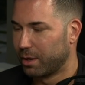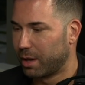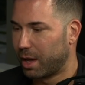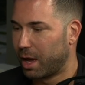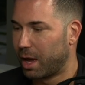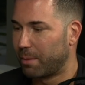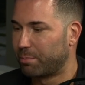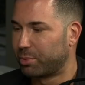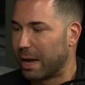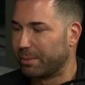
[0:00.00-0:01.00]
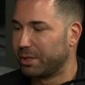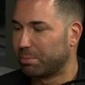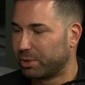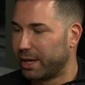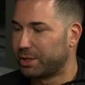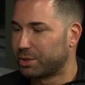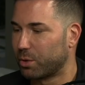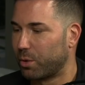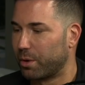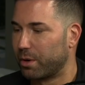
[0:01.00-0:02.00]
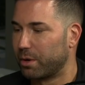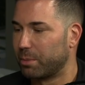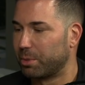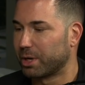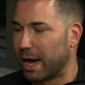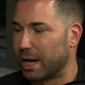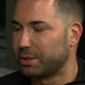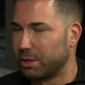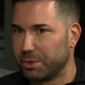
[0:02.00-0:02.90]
Probably the plates or the Brocosti,